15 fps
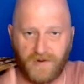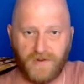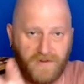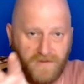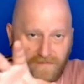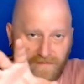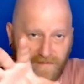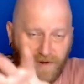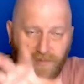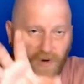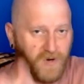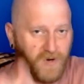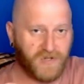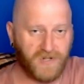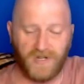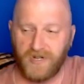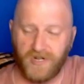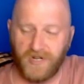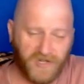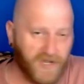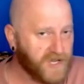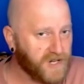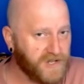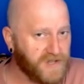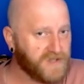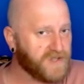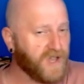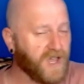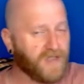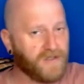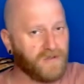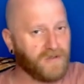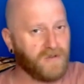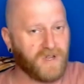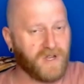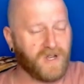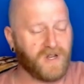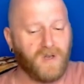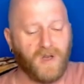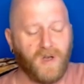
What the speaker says: to read personally, just like it is in the Anthologian,